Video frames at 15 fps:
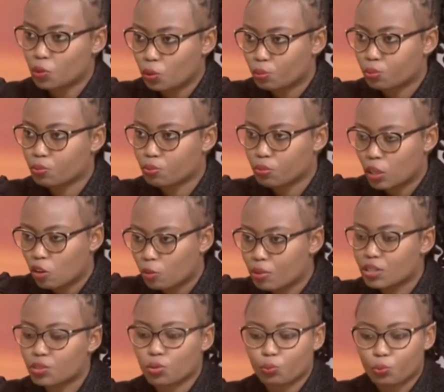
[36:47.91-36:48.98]
You know,
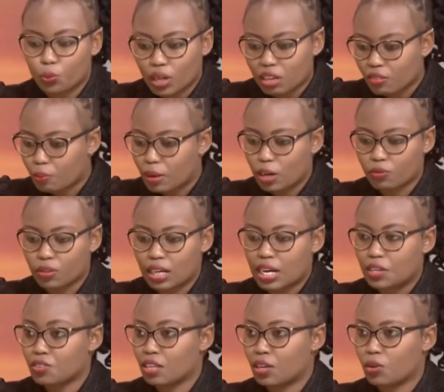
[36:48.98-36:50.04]
Nairobians or whatever part of the
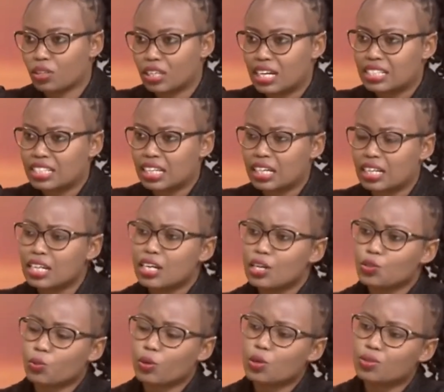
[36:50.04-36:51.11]
country, they're not getting it.
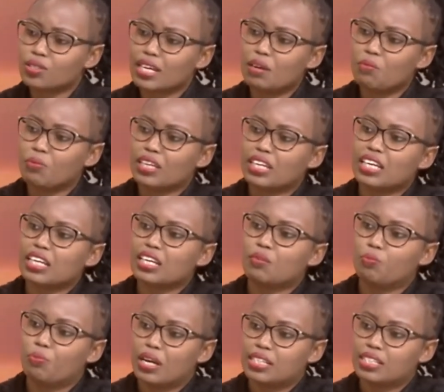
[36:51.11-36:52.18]
So when you say making
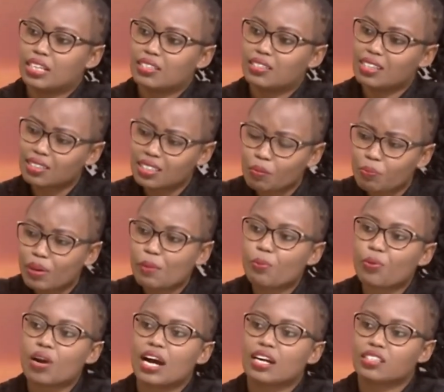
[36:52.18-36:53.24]
it better, just a
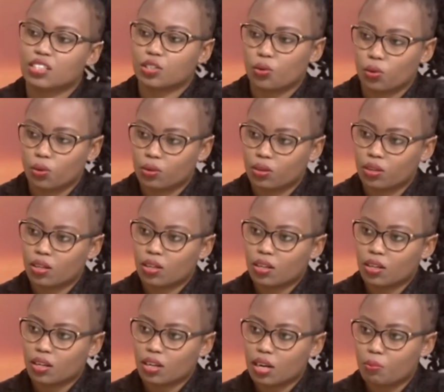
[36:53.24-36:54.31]
bit practical
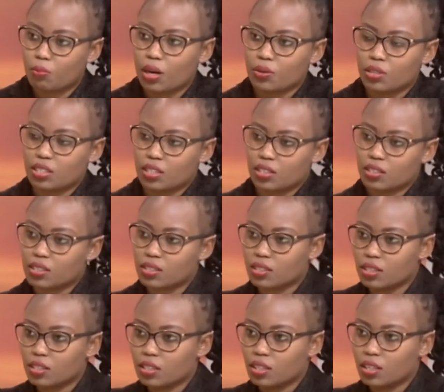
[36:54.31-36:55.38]
about it.
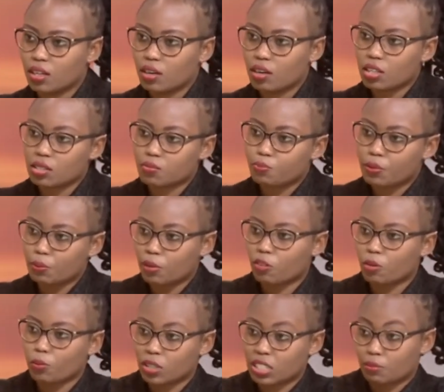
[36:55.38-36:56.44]
Because making, people
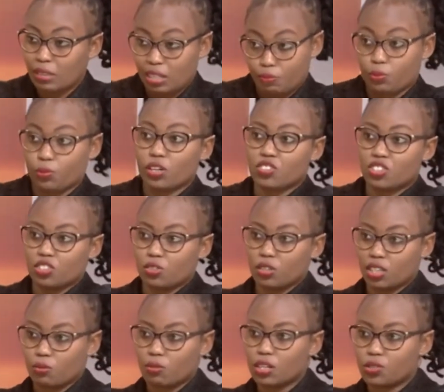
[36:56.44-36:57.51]
from Moja might be watching
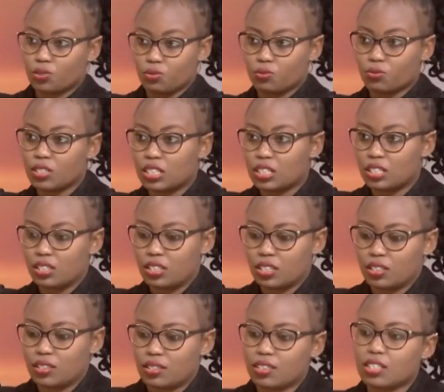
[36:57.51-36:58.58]
you and they want to really
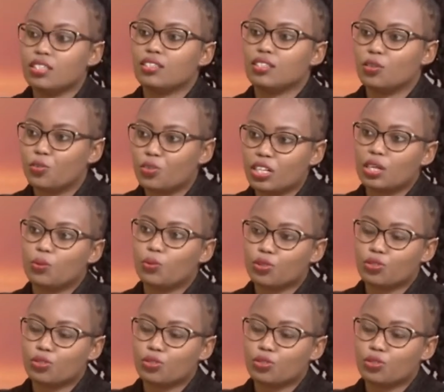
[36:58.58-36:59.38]
see or hear what you say.